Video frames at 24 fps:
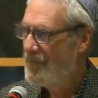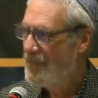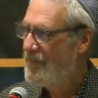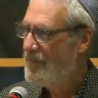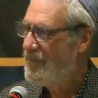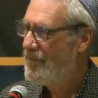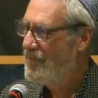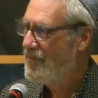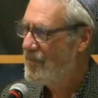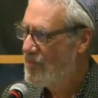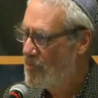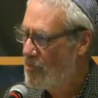
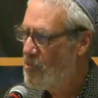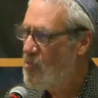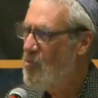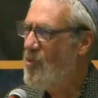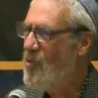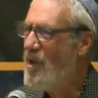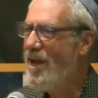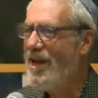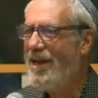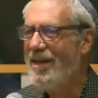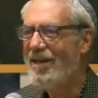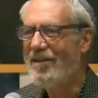Two
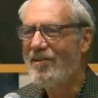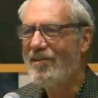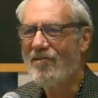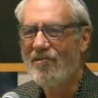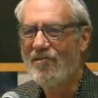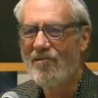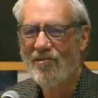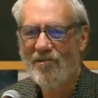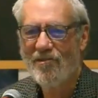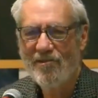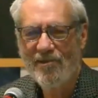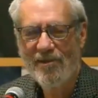
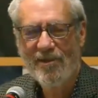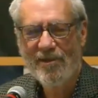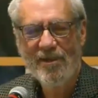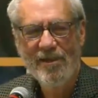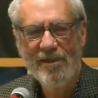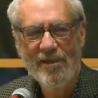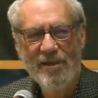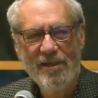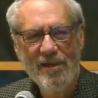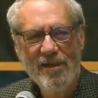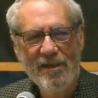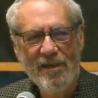heads
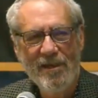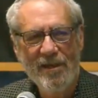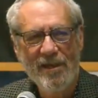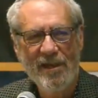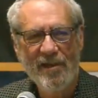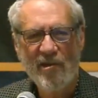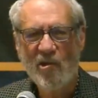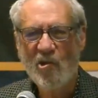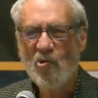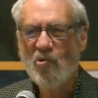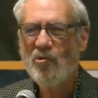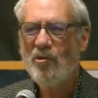and
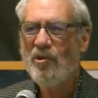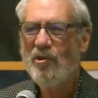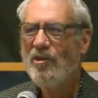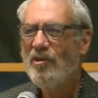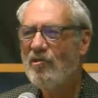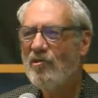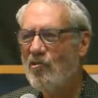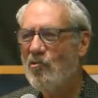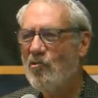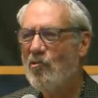only two